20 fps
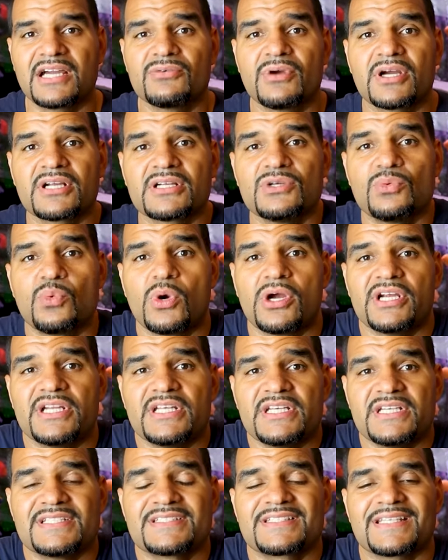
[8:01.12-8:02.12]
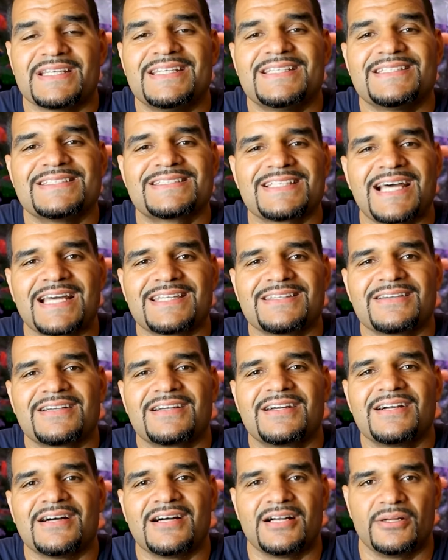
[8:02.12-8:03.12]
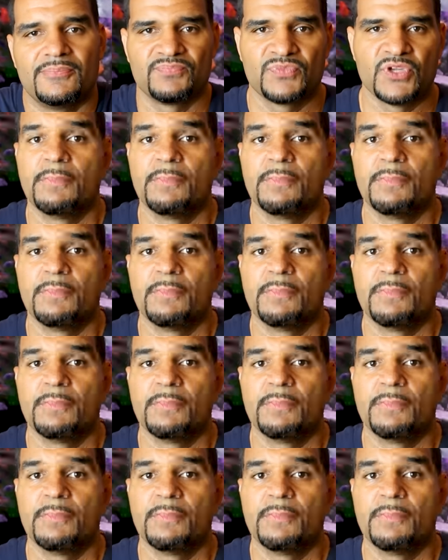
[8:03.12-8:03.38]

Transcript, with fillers: directly where it is, inside the gut.